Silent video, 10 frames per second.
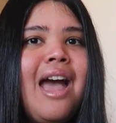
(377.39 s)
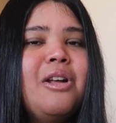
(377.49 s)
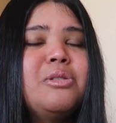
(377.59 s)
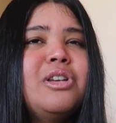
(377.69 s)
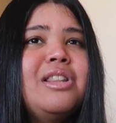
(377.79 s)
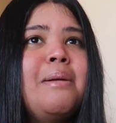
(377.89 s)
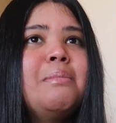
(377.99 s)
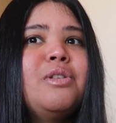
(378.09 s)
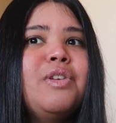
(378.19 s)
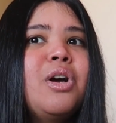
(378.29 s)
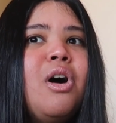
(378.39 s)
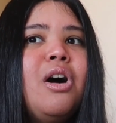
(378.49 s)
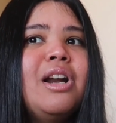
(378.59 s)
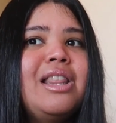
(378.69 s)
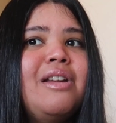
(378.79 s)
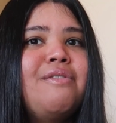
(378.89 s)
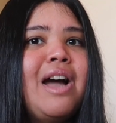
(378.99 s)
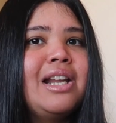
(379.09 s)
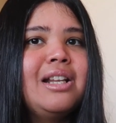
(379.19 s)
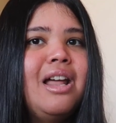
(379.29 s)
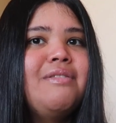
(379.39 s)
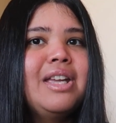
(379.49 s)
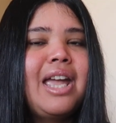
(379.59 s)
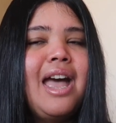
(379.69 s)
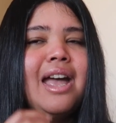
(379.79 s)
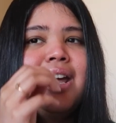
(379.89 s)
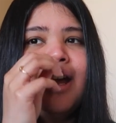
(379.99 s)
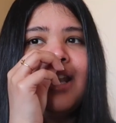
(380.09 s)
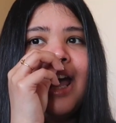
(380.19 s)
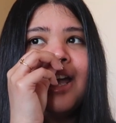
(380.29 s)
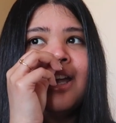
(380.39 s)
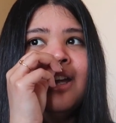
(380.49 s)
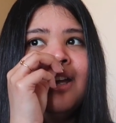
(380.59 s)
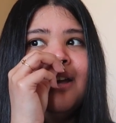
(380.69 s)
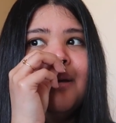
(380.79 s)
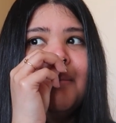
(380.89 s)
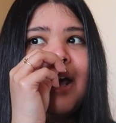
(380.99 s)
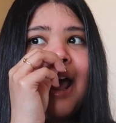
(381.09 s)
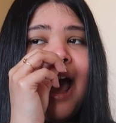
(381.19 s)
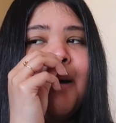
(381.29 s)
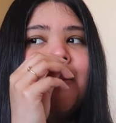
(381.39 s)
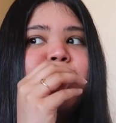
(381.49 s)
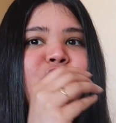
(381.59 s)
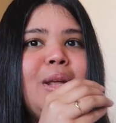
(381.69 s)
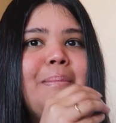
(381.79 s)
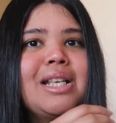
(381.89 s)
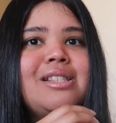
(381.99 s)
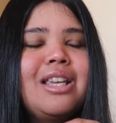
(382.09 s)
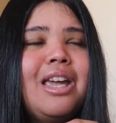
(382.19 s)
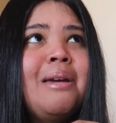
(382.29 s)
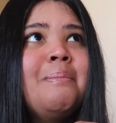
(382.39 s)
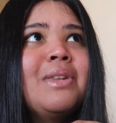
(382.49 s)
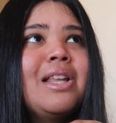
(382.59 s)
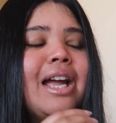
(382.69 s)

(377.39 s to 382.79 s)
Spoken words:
and also then moving on and then finding love again, and like how much she missed him.